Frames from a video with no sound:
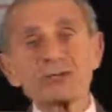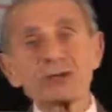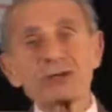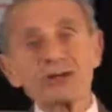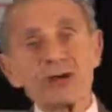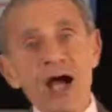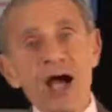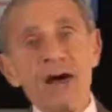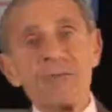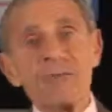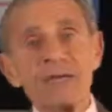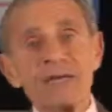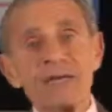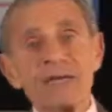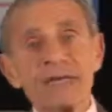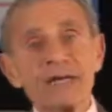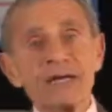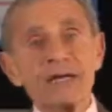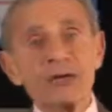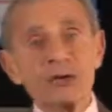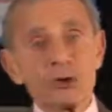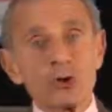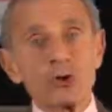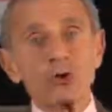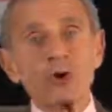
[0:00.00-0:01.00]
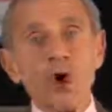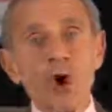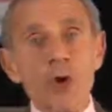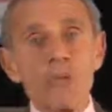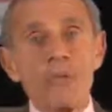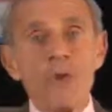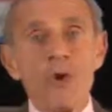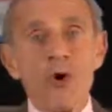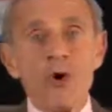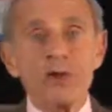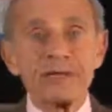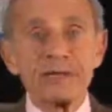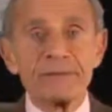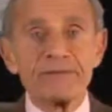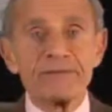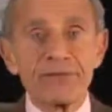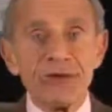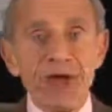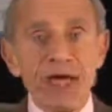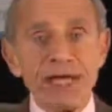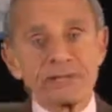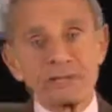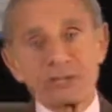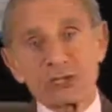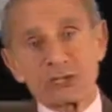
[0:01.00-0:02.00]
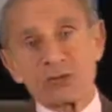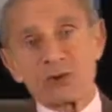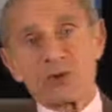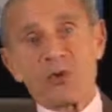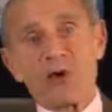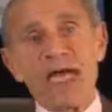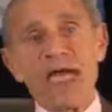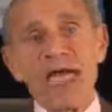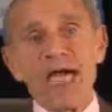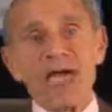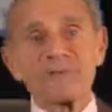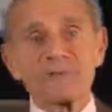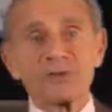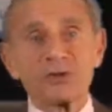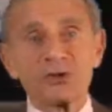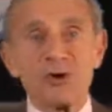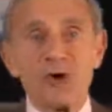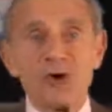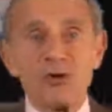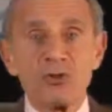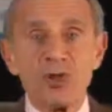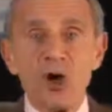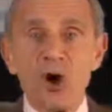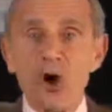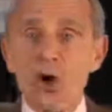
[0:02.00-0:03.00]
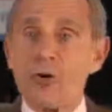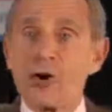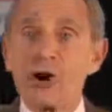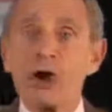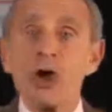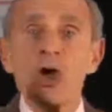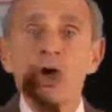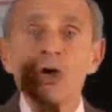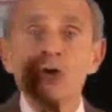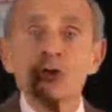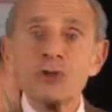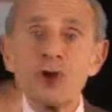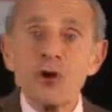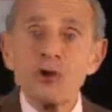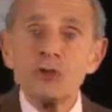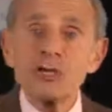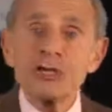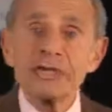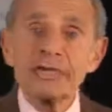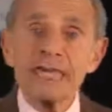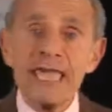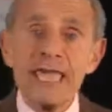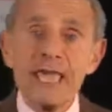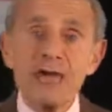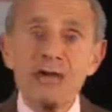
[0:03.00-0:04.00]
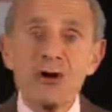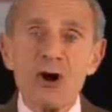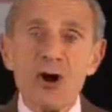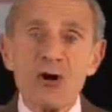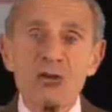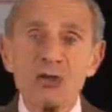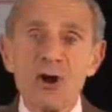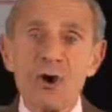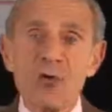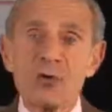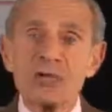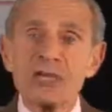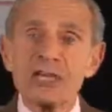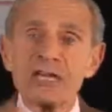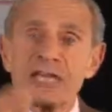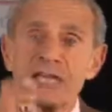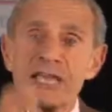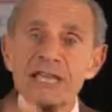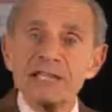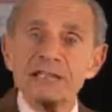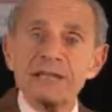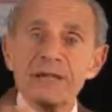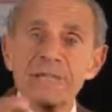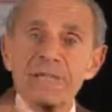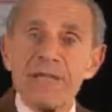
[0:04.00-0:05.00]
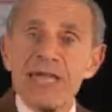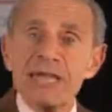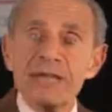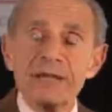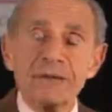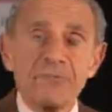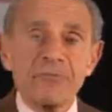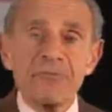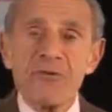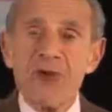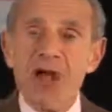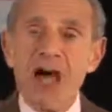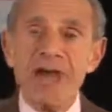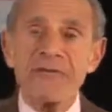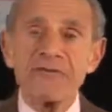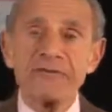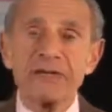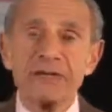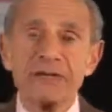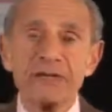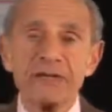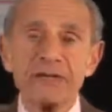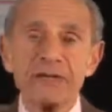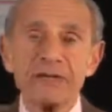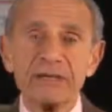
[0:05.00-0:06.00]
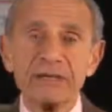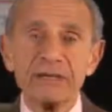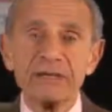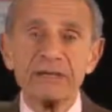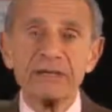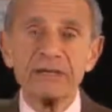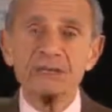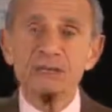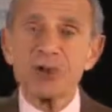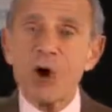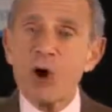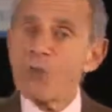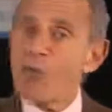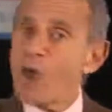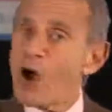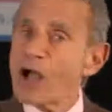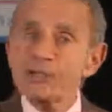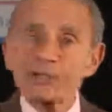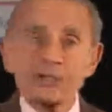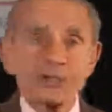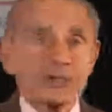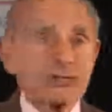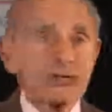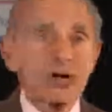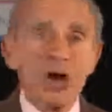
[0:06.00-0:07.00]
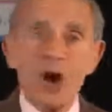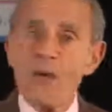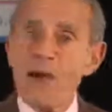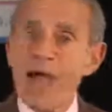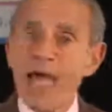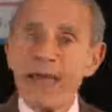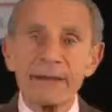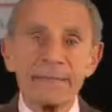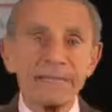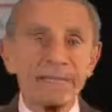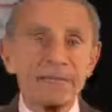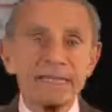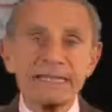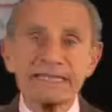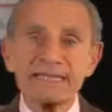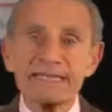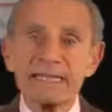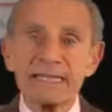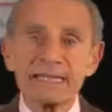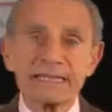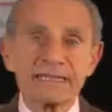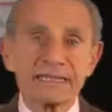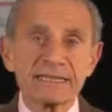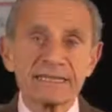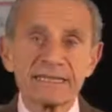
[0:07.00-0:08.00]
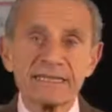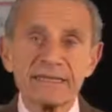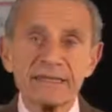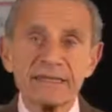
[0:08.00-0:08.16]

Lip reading: are coming in and they're lowballing prices, so I have to go lower. No, you can't go lower. You need to make a profit. Don't want you to go out of business.